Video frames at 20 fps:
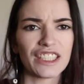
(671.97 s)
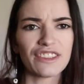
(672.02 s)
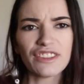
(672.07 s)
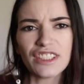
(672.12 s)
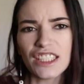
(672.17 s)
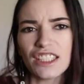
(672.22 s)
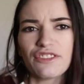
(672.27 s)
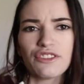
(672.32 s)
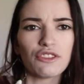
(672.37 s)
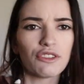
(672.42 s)

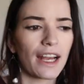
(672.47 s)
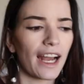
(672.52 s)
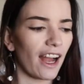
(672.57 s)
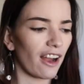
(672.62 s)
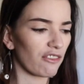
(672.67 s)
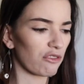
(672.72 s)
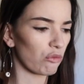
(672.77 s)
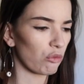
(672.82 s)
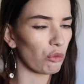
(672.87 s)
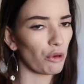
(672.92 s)
Even if you
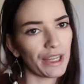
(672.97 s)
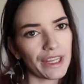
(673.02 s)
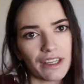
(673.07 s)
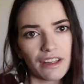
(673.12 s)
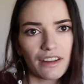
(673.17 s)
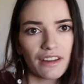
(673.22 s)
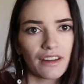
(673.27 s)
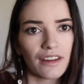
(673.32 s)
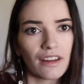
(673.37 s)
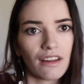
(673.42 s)
have
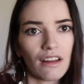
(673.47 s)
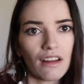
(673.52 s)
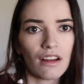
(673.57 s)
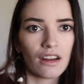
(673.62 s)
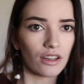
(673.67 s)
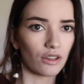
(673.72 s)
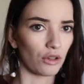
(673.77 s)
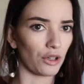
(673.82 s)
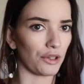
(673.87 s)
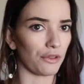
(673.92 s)
WIC
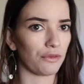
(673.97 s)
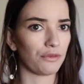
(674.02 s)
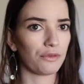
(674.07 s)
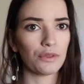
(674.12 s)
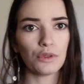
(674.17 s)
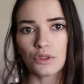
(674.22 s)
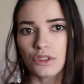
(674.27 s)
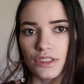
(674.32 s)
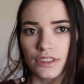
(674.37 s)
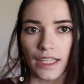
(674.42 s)
or
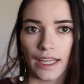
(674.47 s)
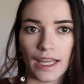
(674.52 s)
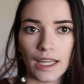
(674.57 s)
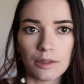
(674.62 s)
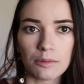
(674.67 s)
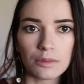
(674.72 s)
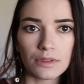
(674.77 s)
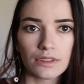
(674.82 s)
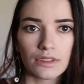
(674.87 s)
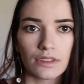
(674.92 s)
food
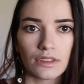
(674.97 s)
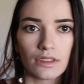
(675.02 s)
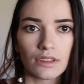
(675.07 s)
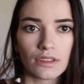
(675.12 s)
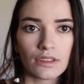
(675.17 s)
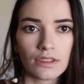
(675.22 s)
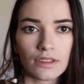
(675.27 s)
stamps,